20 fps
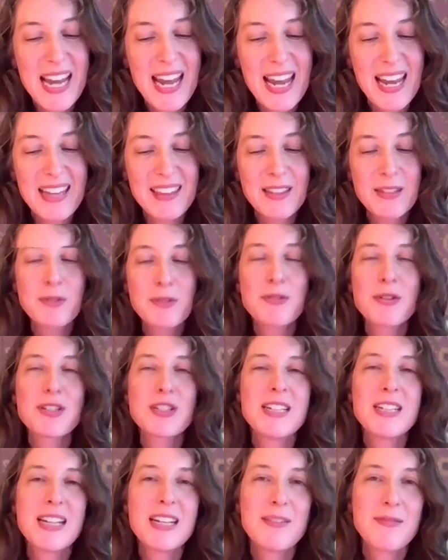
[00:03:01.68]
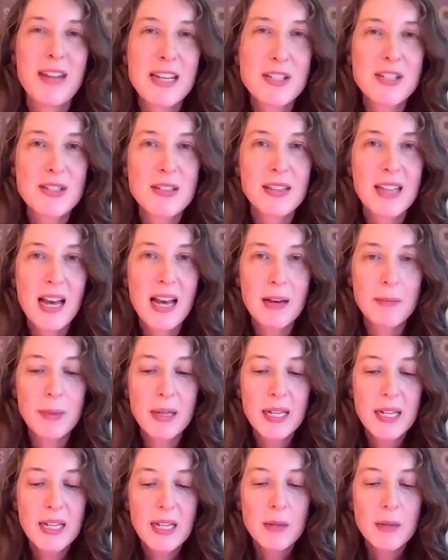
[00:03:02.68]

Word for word: the day, the Nutrition Innovation Lab